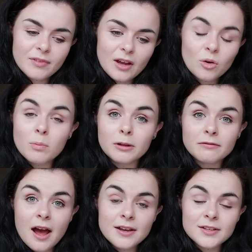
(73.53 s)
couple of
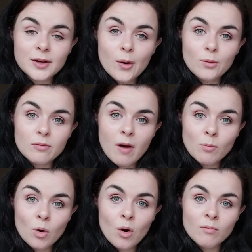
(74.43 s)
nights ago with my
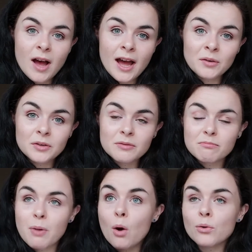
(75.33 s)
mum, and
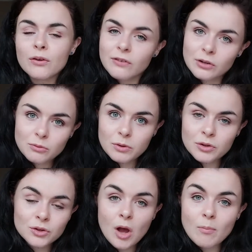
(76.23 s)
both of us were
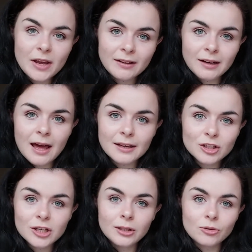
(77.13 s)
sobbing like
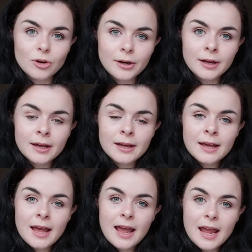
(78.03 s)
children.
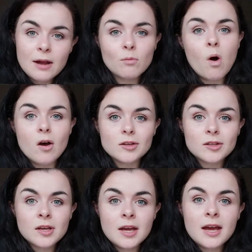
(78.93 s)
It
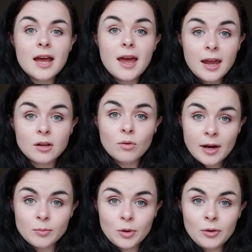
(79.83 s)
was
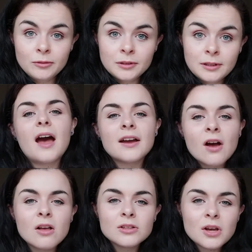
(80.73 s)
incredible. I
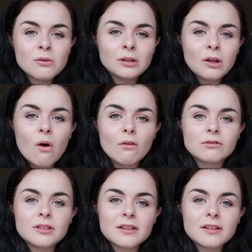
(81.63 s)
also loved